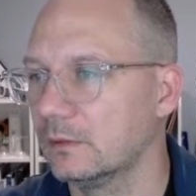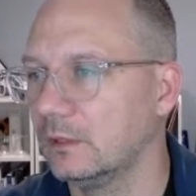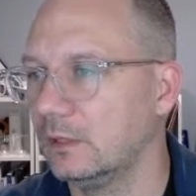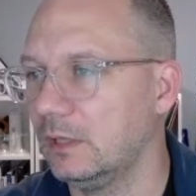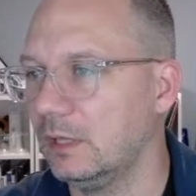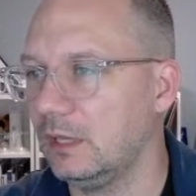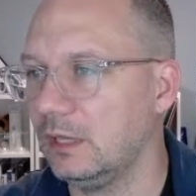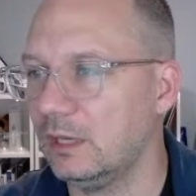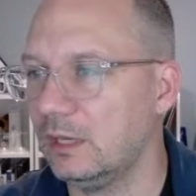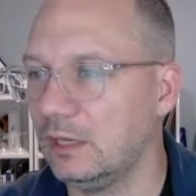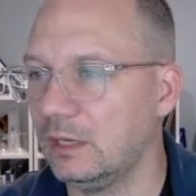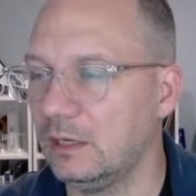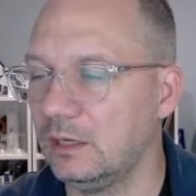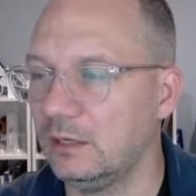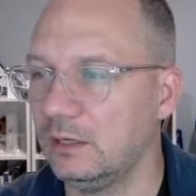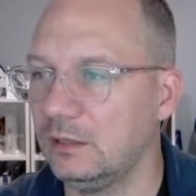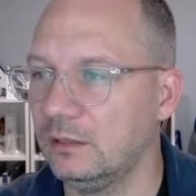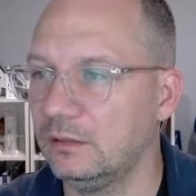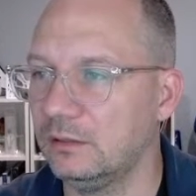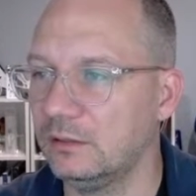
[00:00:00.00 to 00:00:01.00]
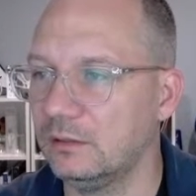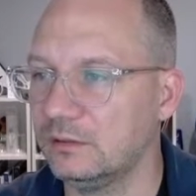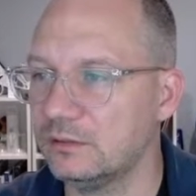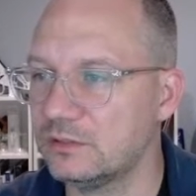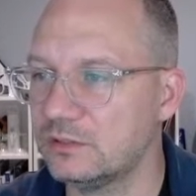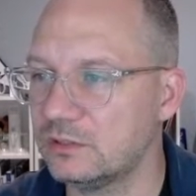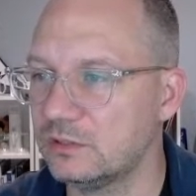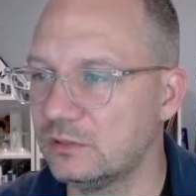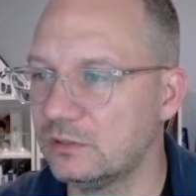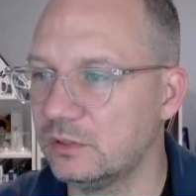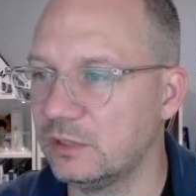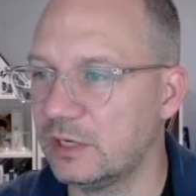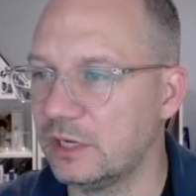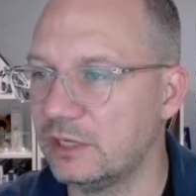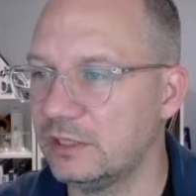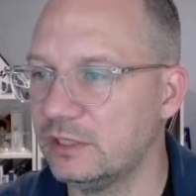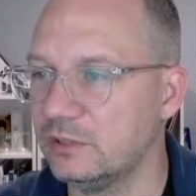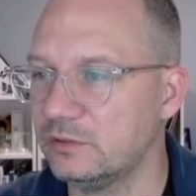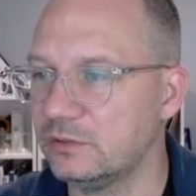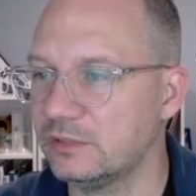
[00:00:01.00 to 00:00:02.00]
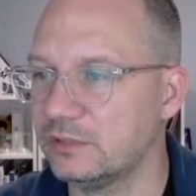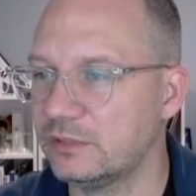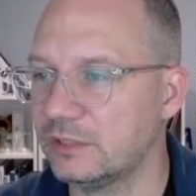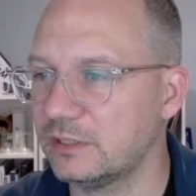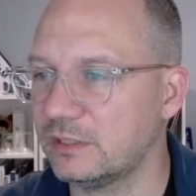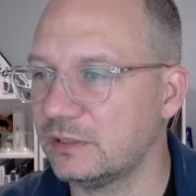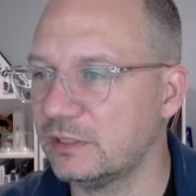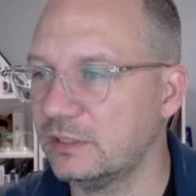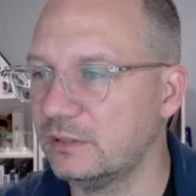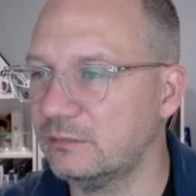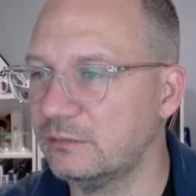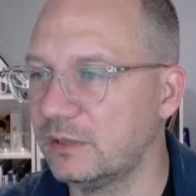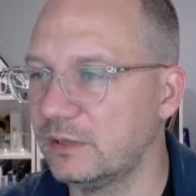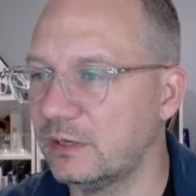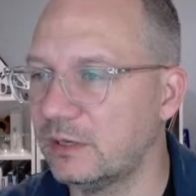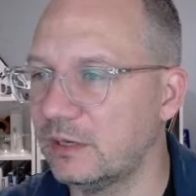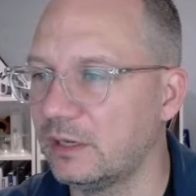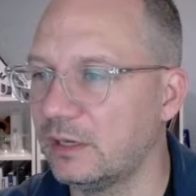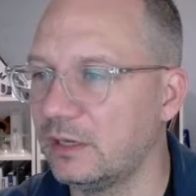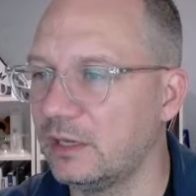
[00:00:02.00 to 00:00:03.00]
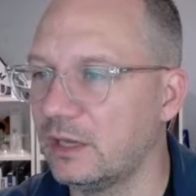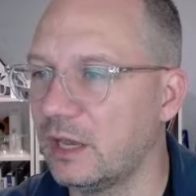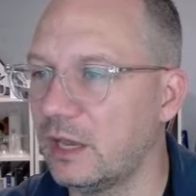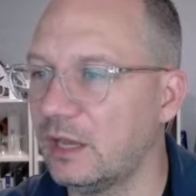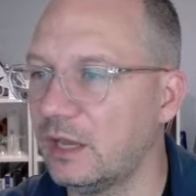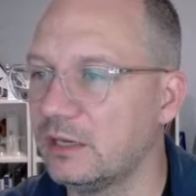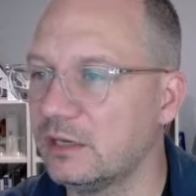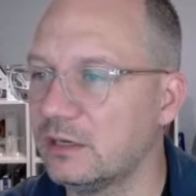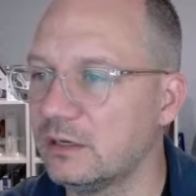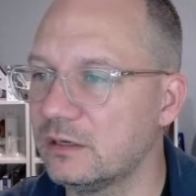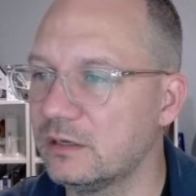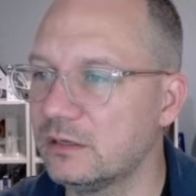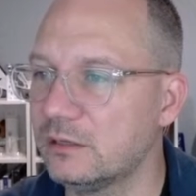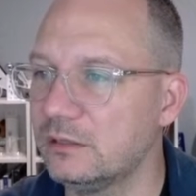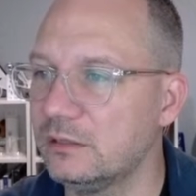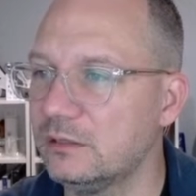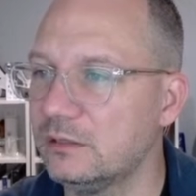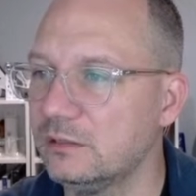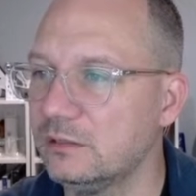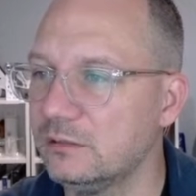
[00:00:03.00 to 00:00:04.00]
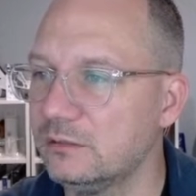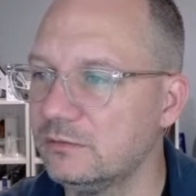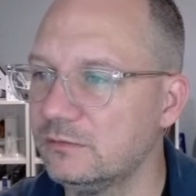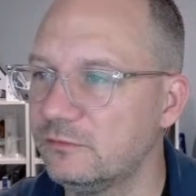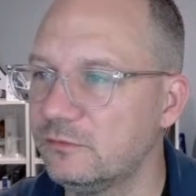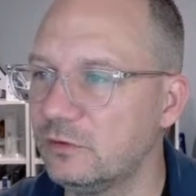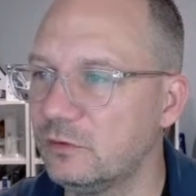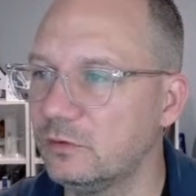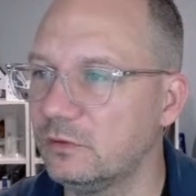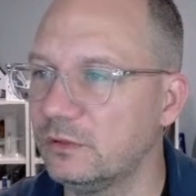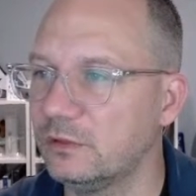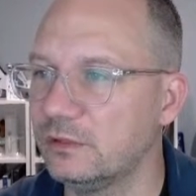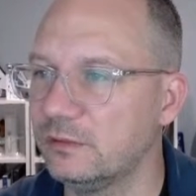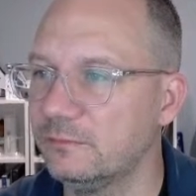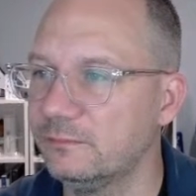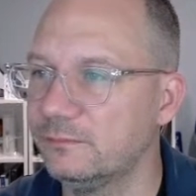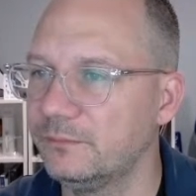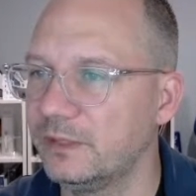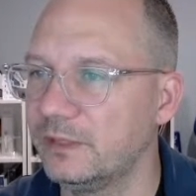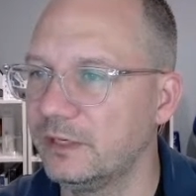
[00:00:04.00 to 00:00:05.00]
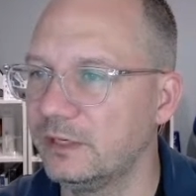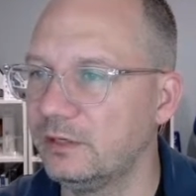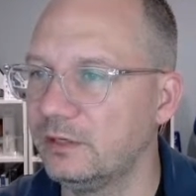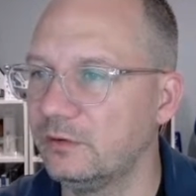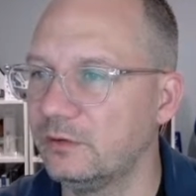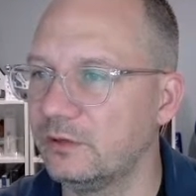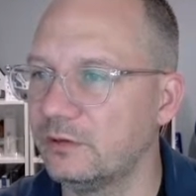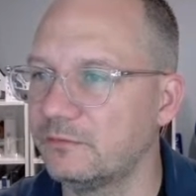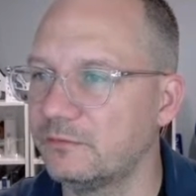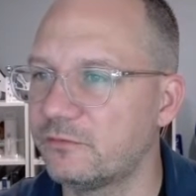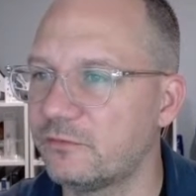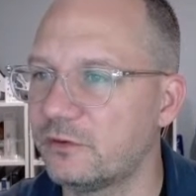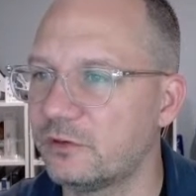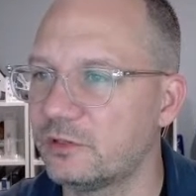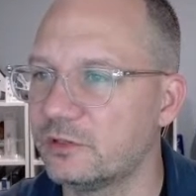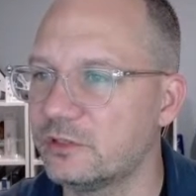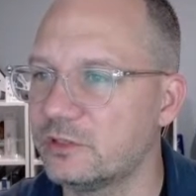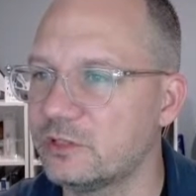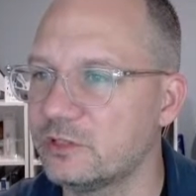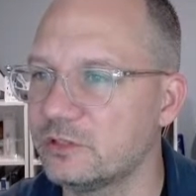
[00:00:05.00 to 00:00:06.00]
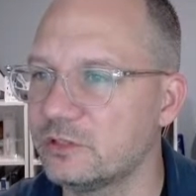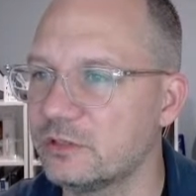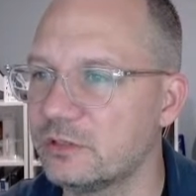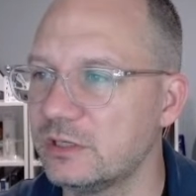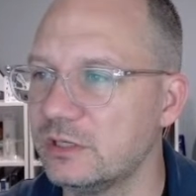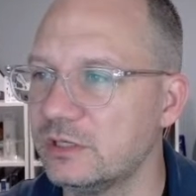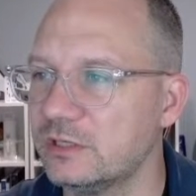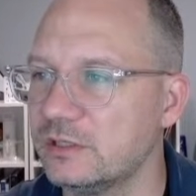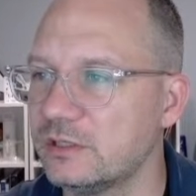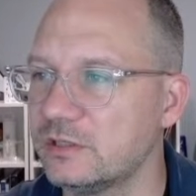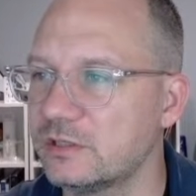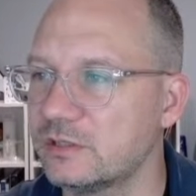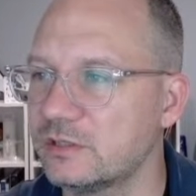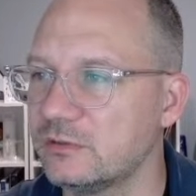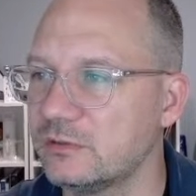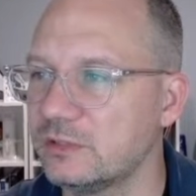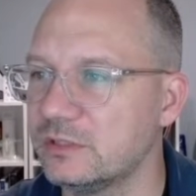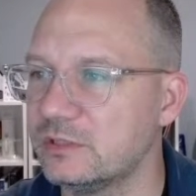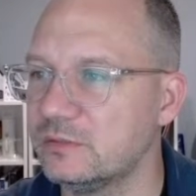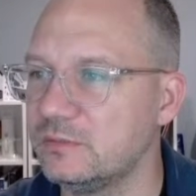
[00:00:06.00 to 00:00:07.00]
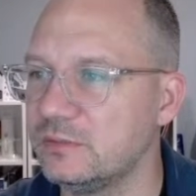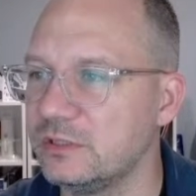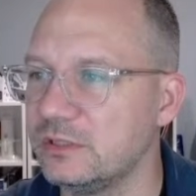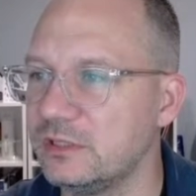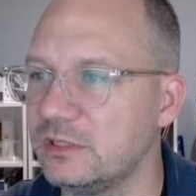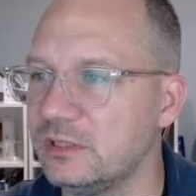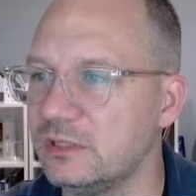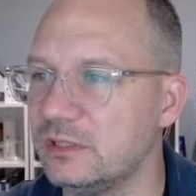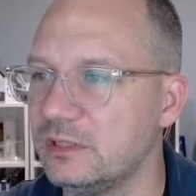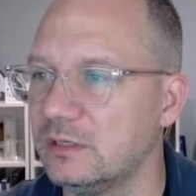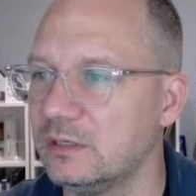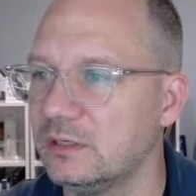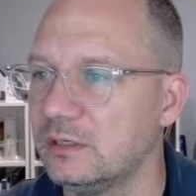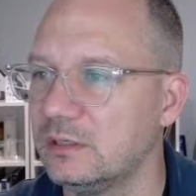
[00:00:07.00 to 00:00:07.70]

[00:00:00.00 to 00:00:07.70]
And so I know that they're in my icon folder, and I know that furniture is going to be